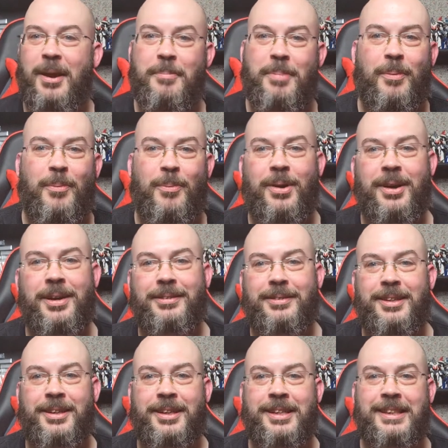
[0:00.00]
But what
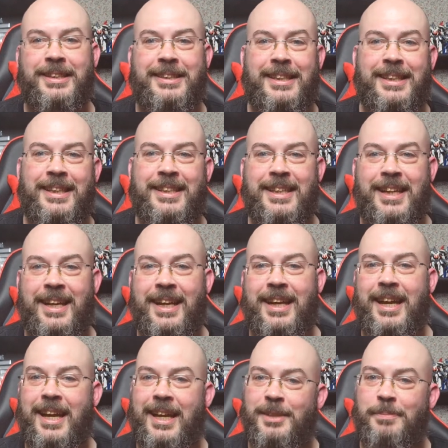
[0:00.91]
you're going to see
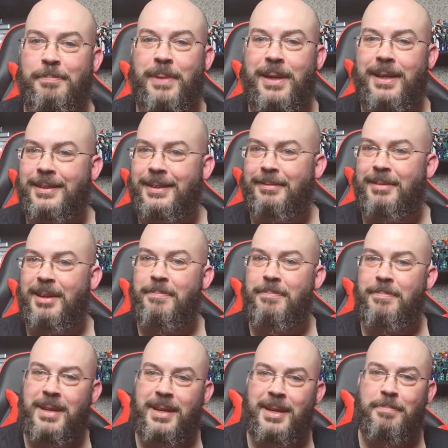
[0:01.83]
today is basically
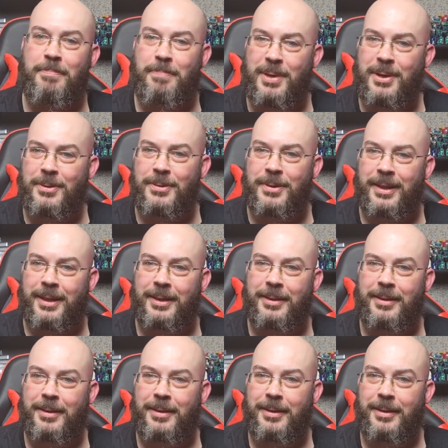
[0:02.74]
me building